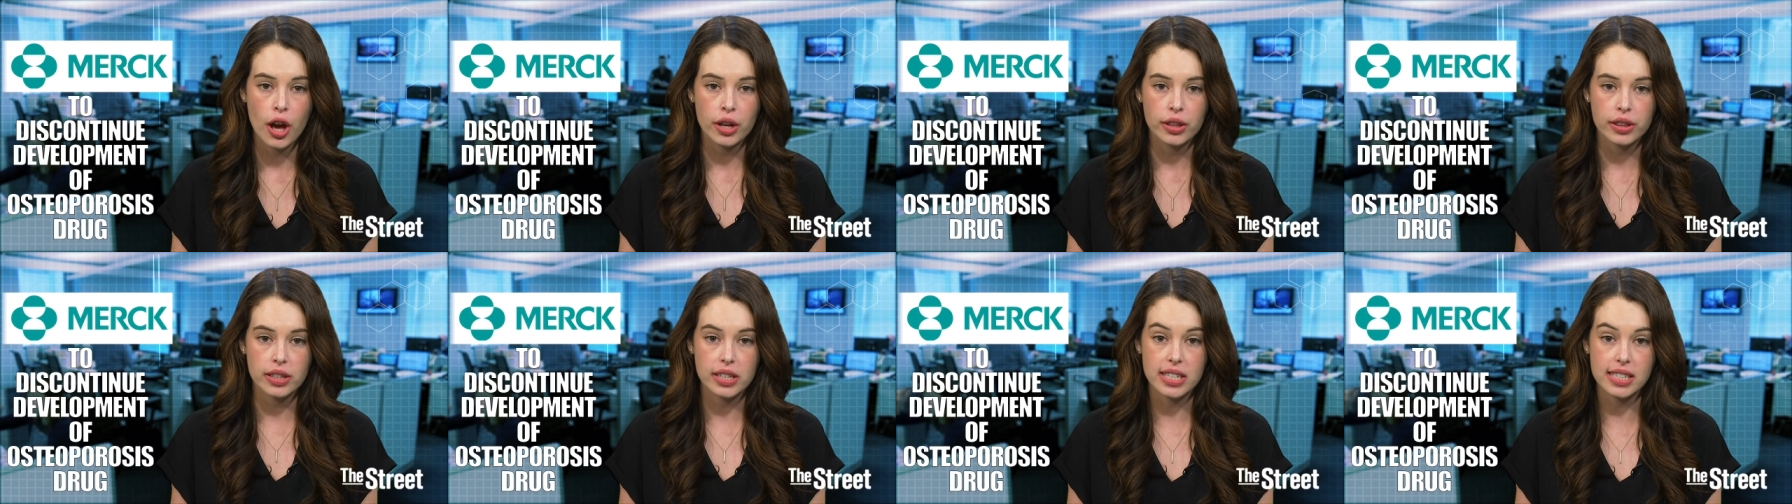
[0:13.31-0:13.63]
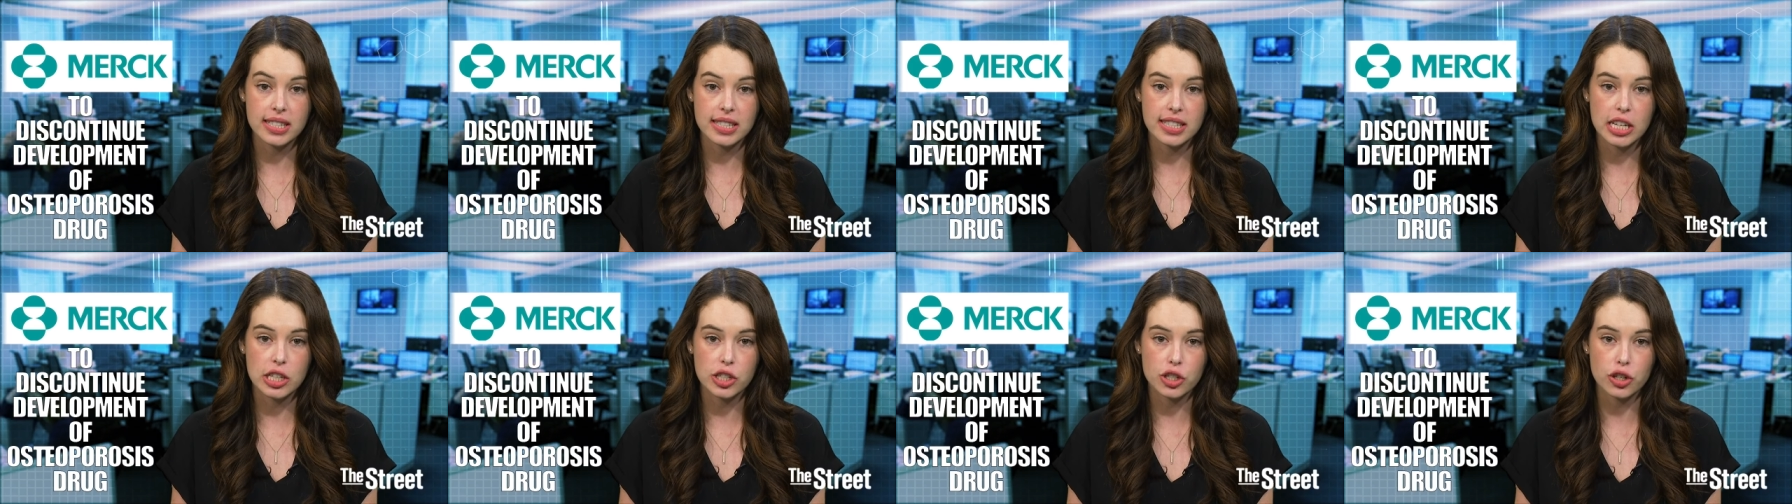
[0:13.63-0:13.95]
The
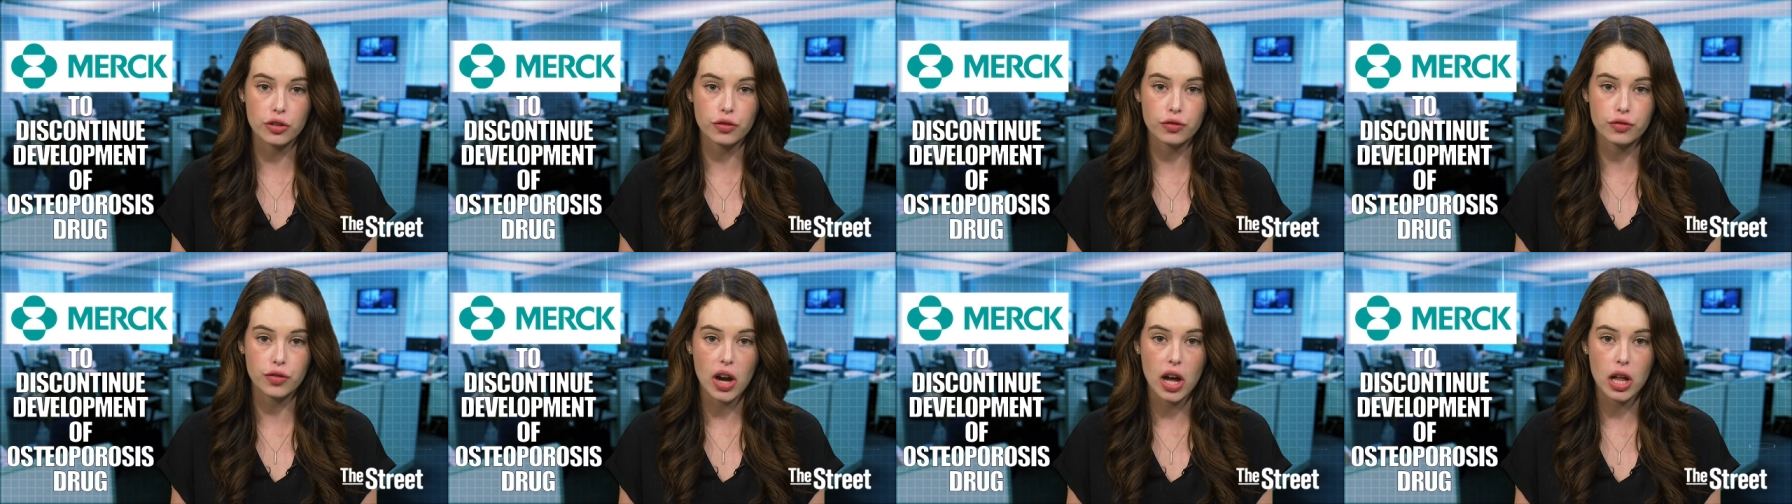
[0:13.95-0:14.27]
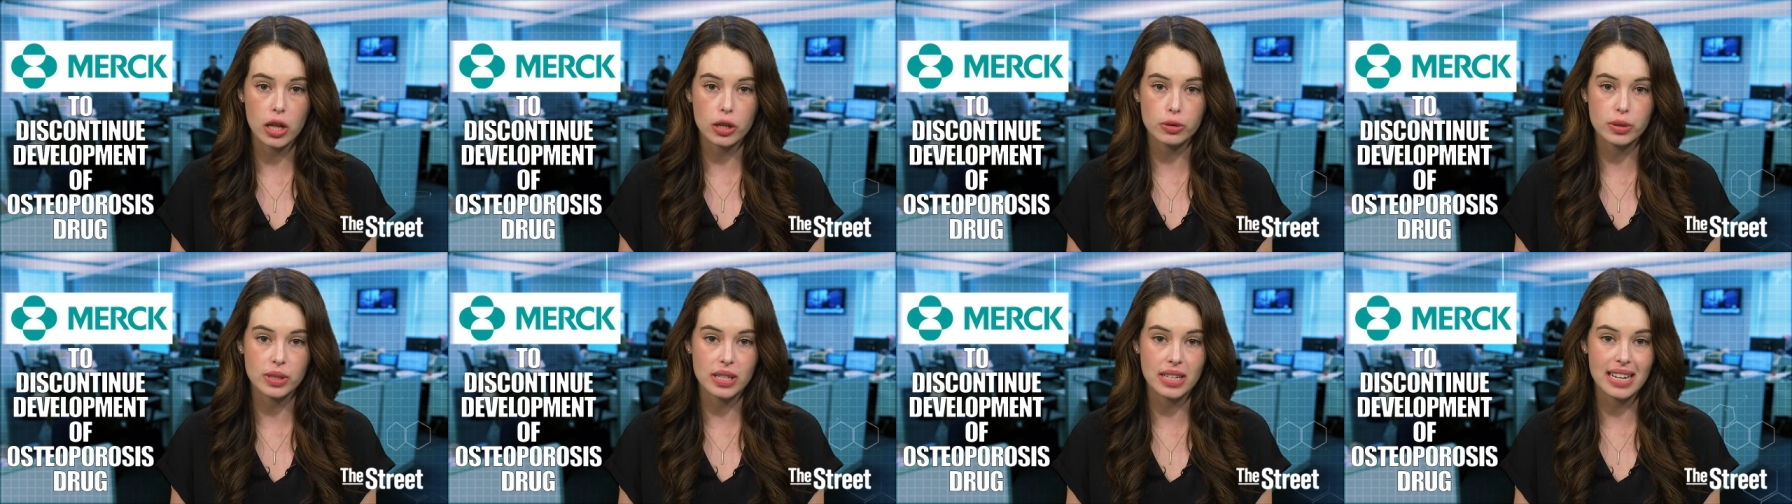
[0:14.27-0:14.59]
decision
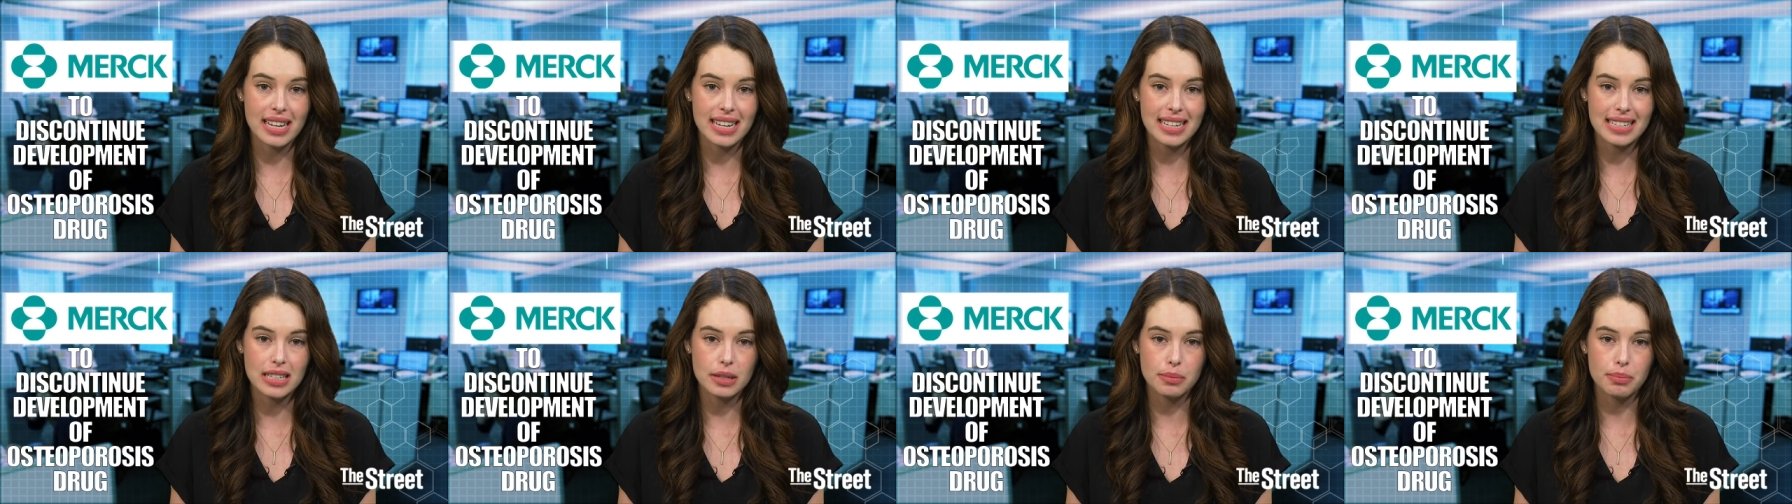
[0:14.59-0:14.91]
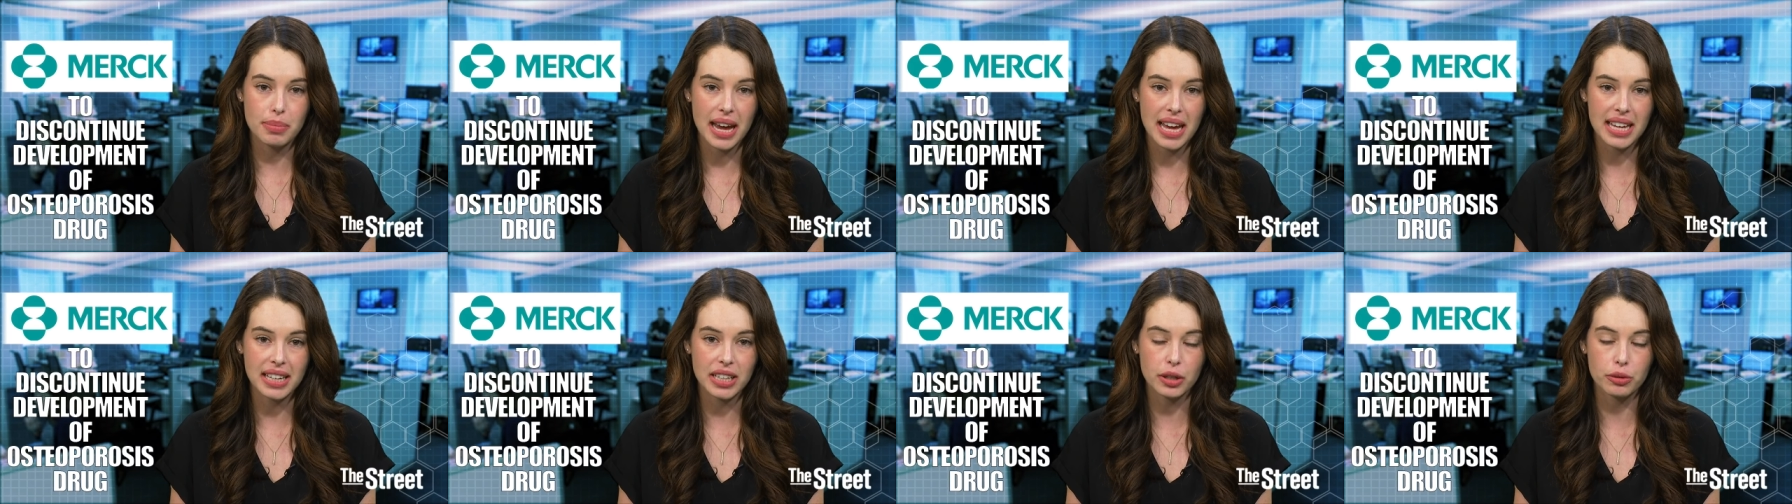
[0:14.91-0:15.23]
follows an
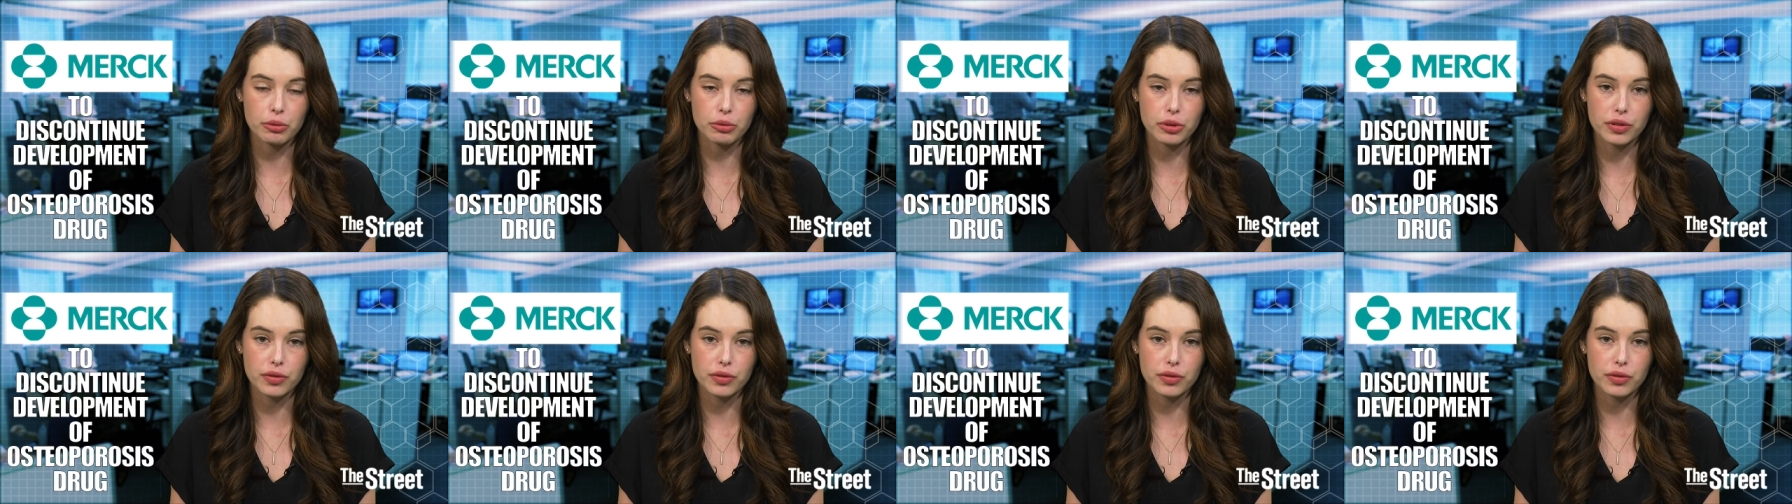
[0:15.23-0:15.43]
independent